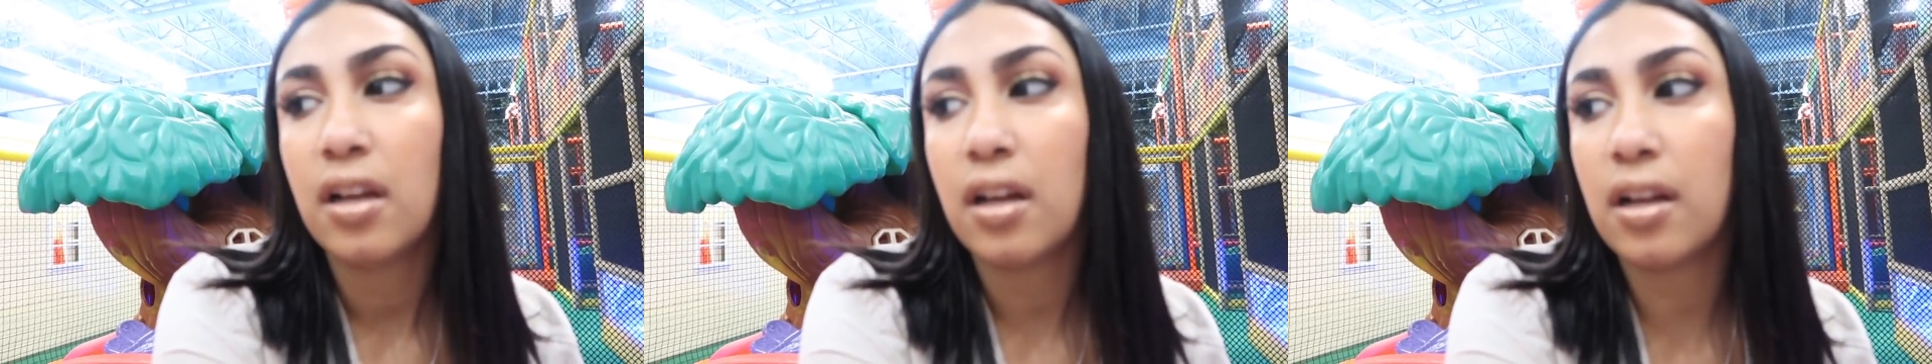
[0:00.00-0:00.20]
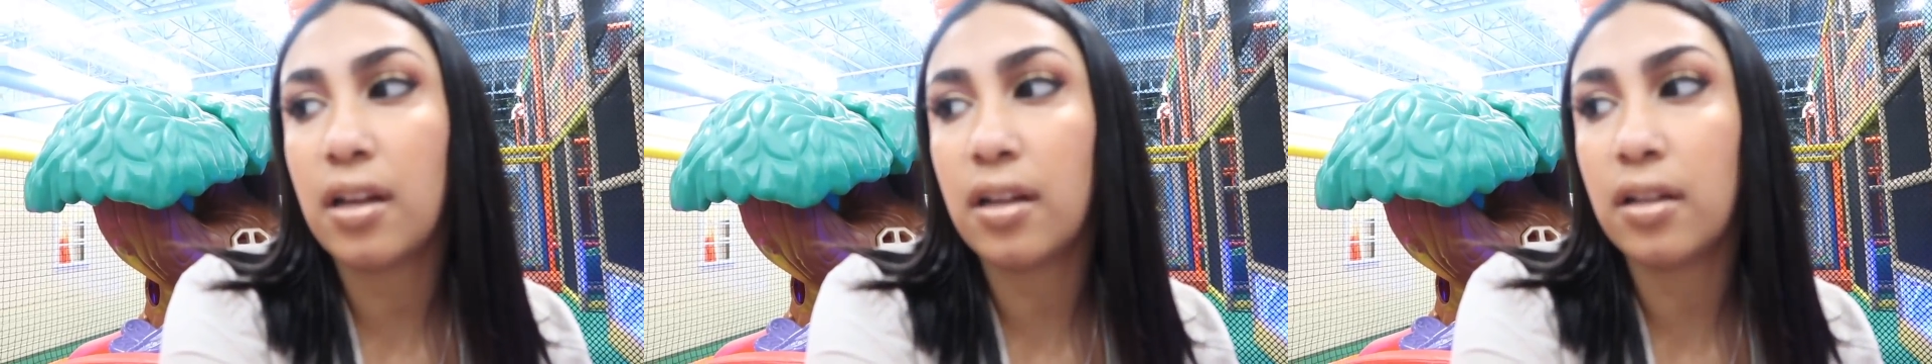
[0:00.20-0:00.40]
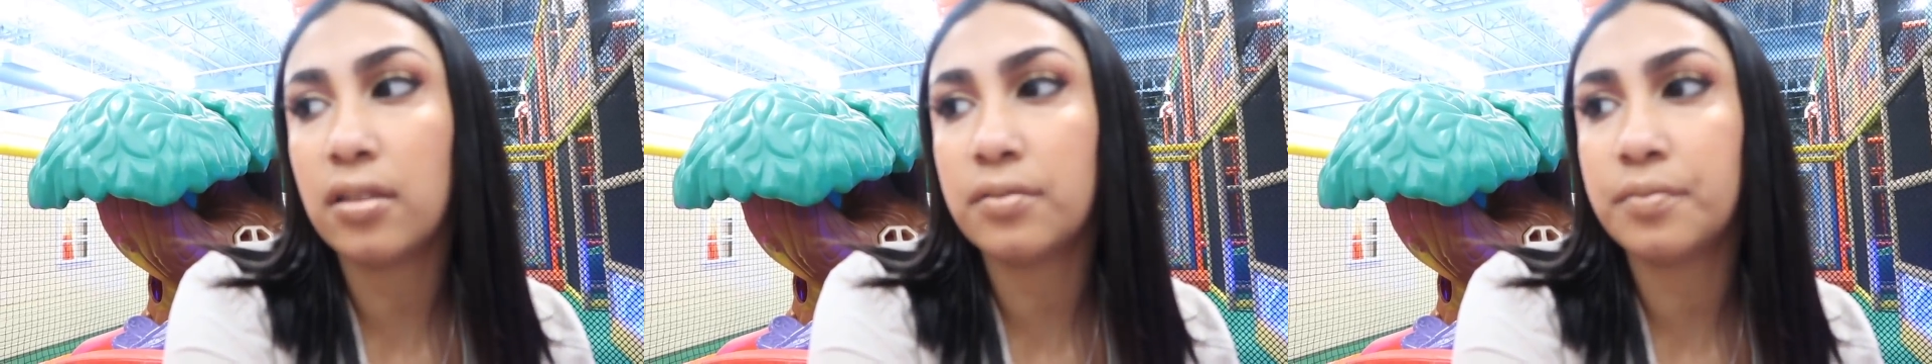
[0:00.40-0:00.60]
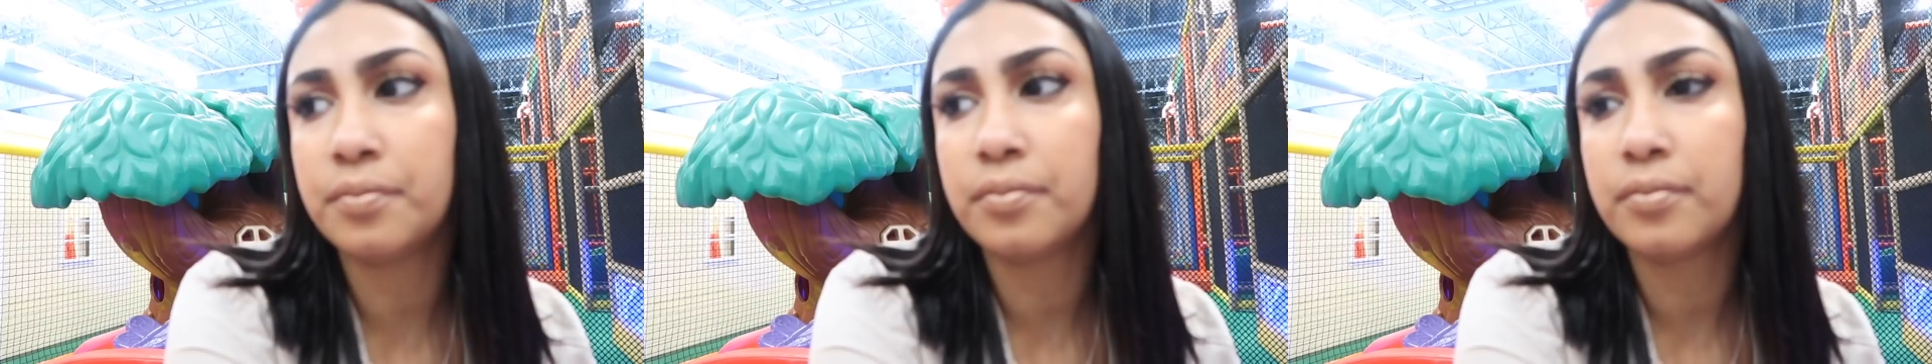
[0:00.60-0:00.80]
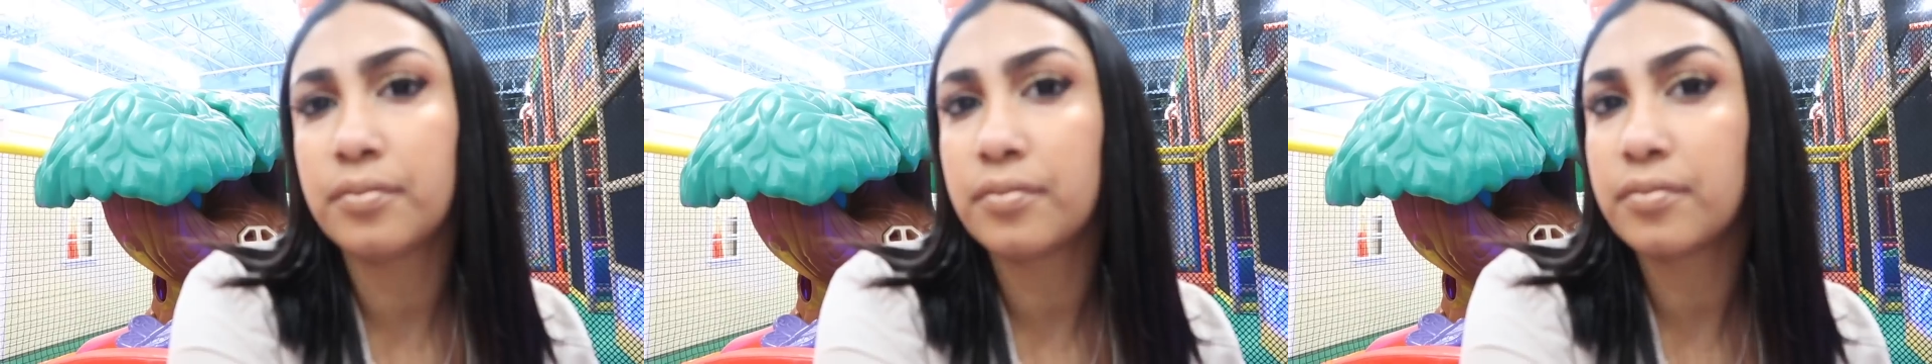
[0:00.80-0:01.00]
Um
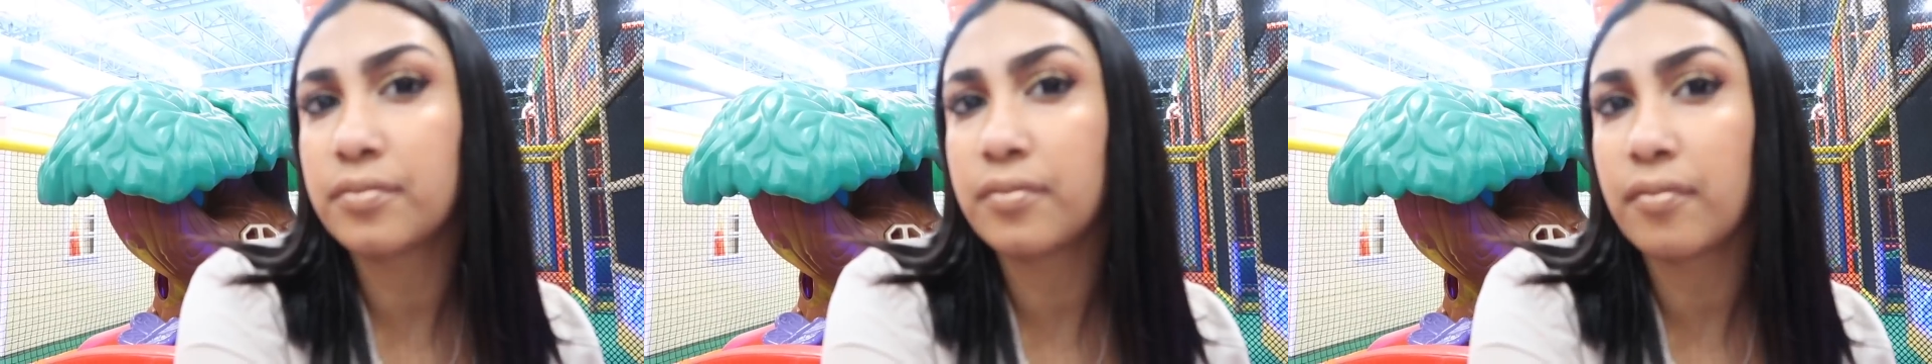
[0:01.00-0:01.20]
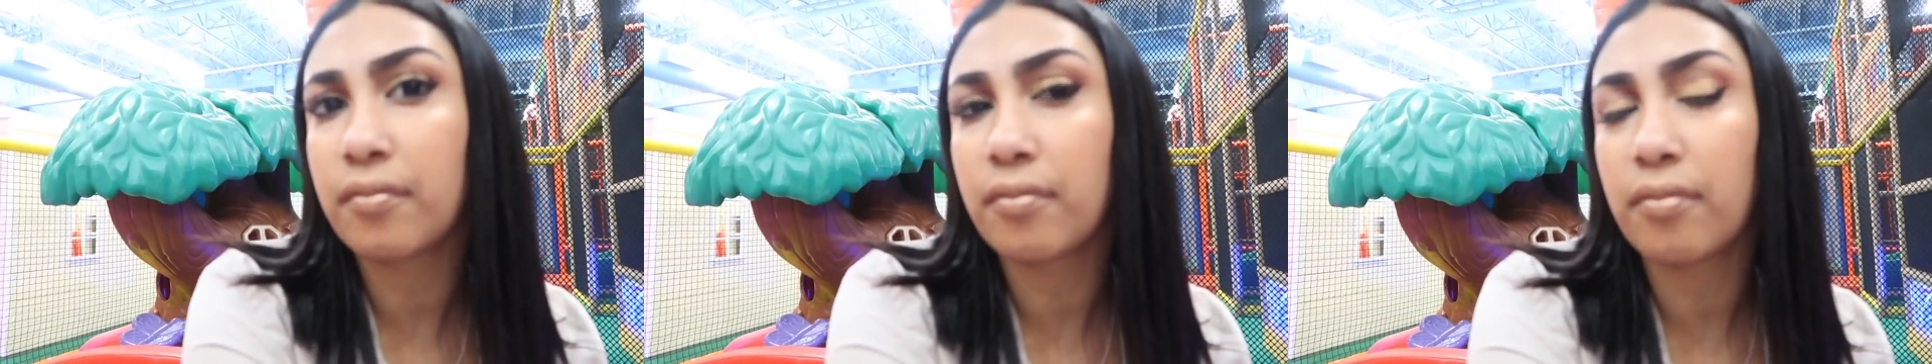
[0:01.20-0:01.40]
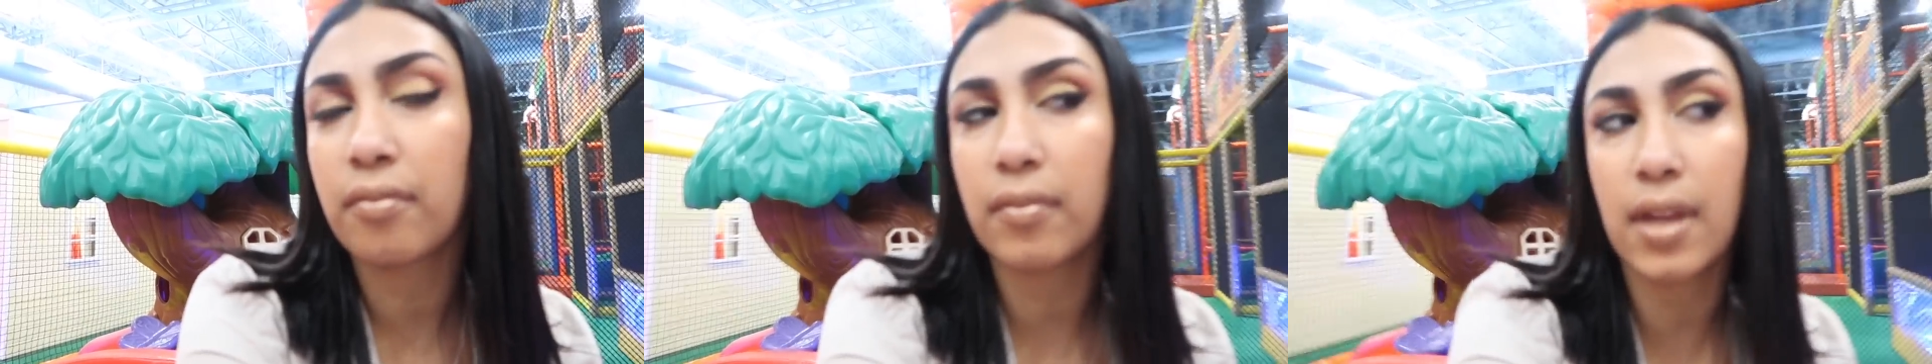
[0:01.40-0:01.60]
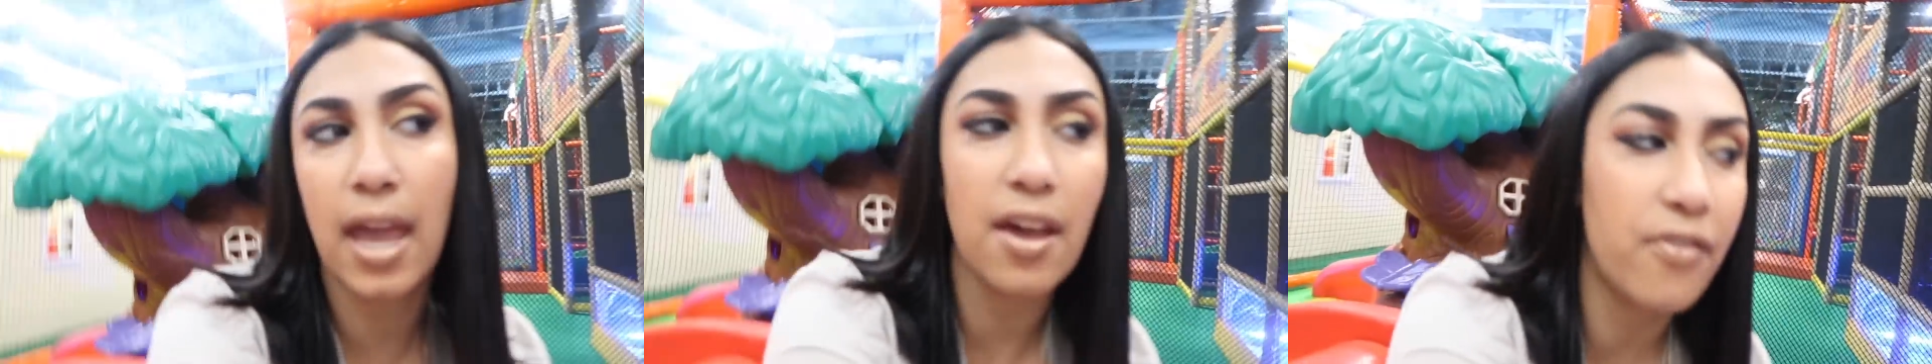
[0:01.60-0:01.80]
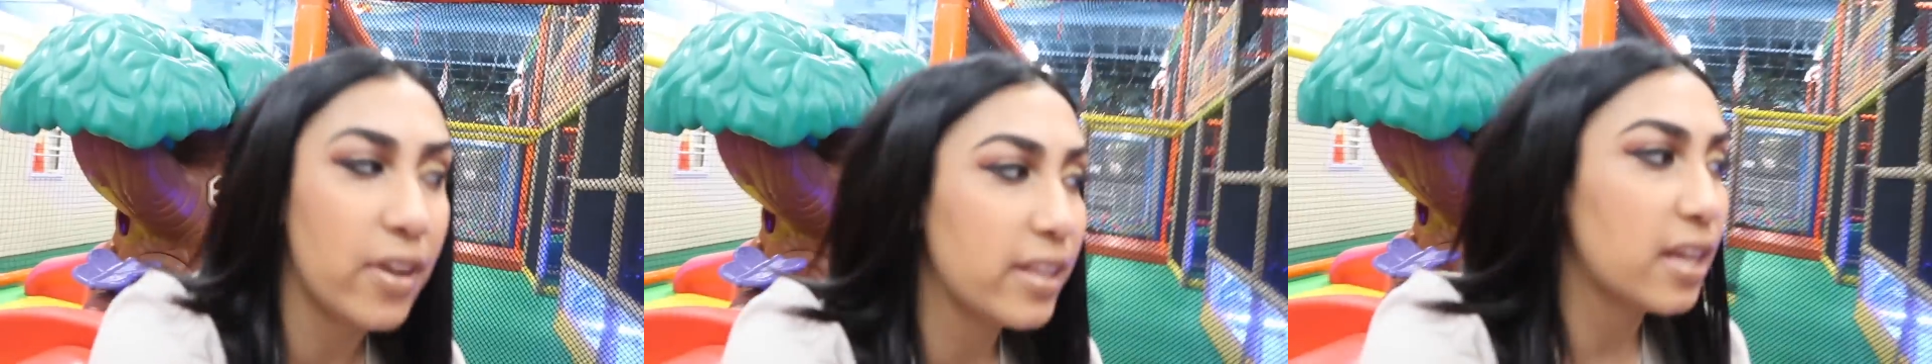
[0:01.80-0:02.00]

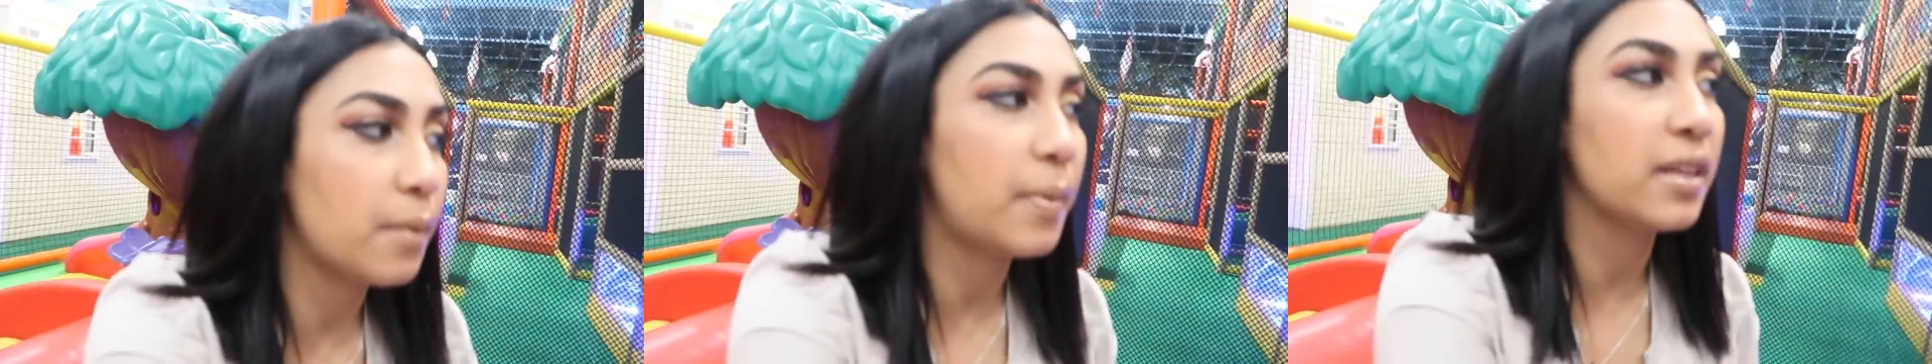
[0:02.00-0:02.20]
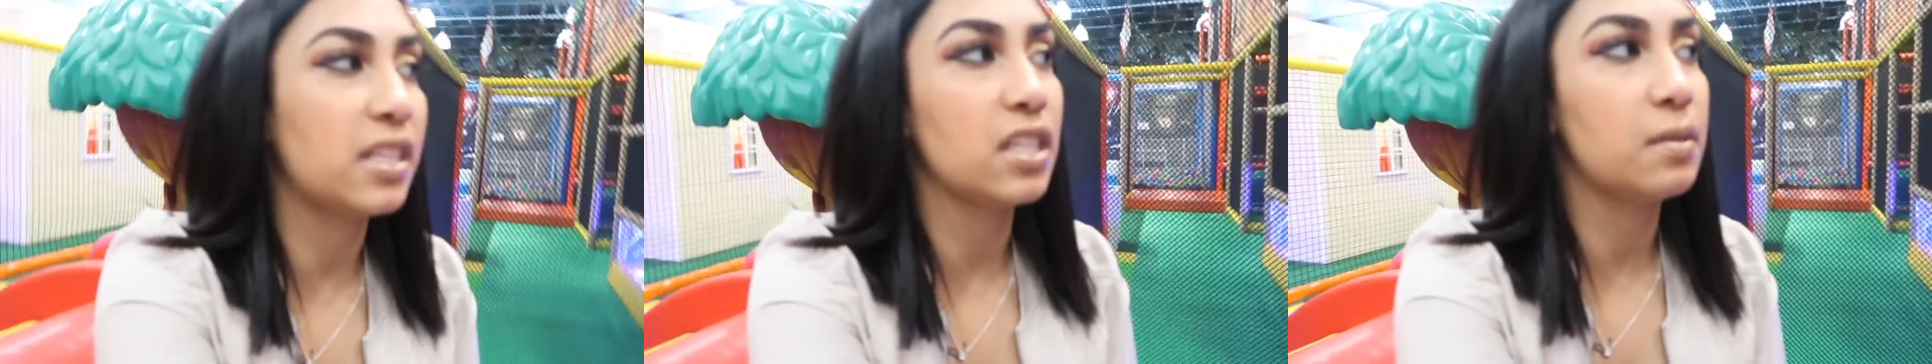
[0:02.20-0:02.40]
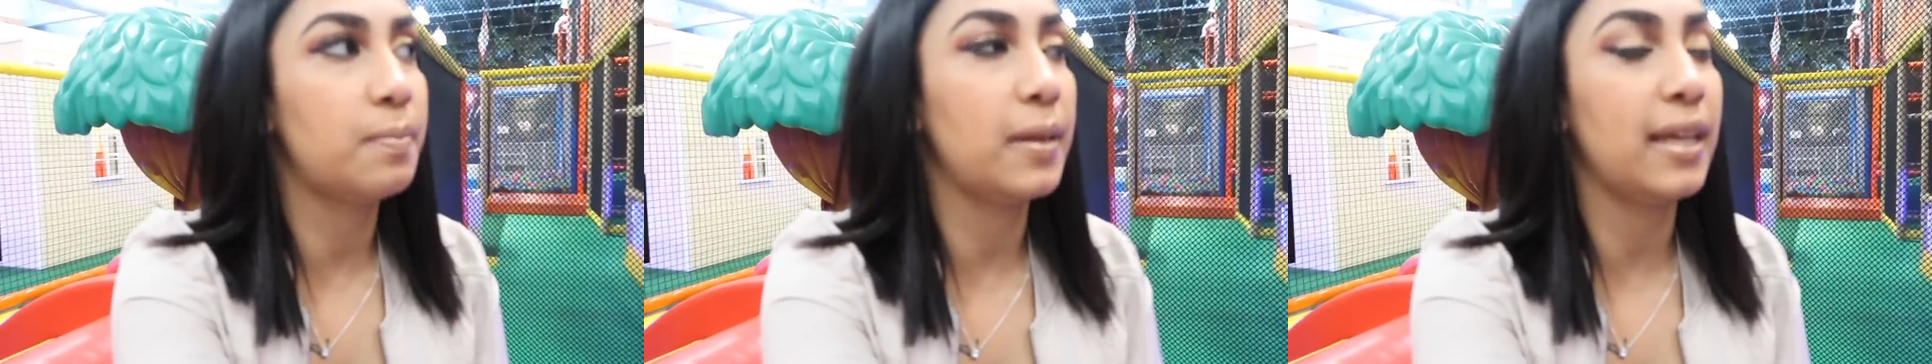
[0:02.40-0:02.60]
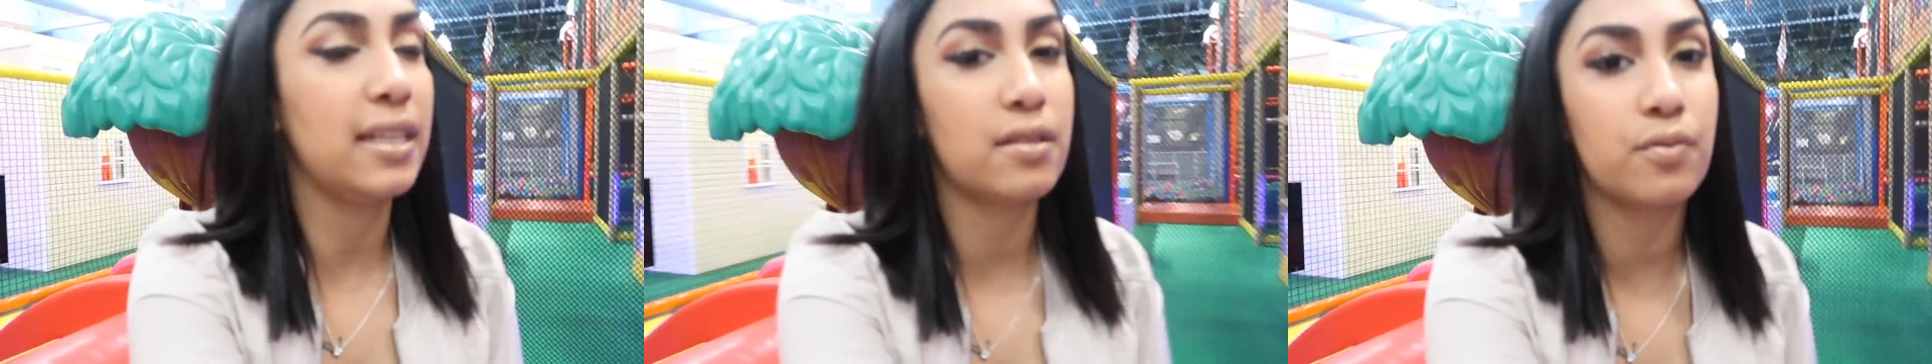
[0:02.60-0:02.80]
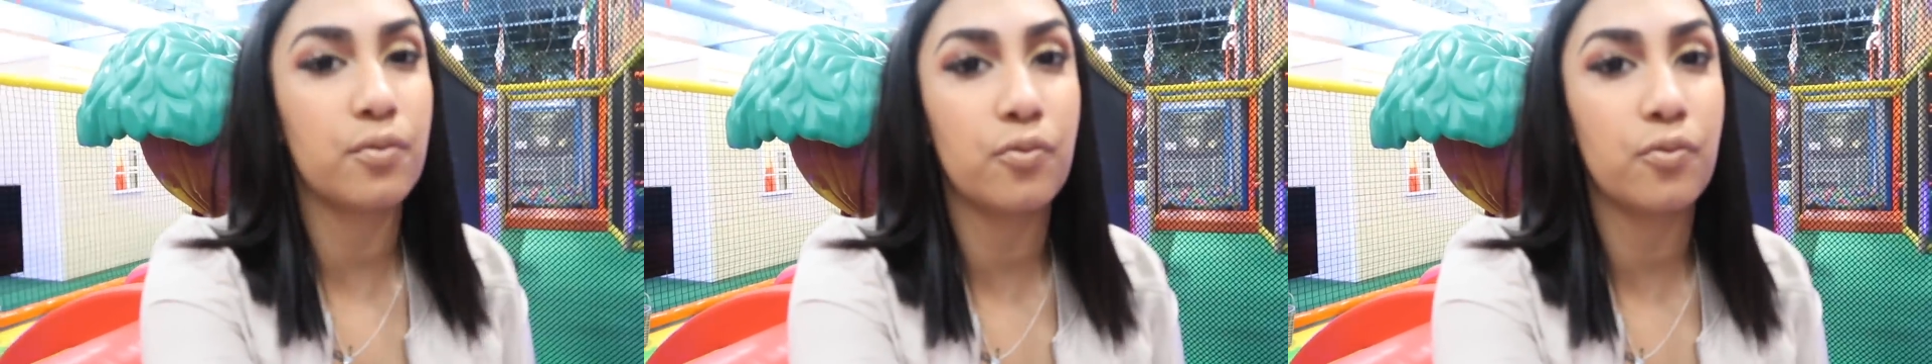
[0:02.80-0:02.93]
I found out about this place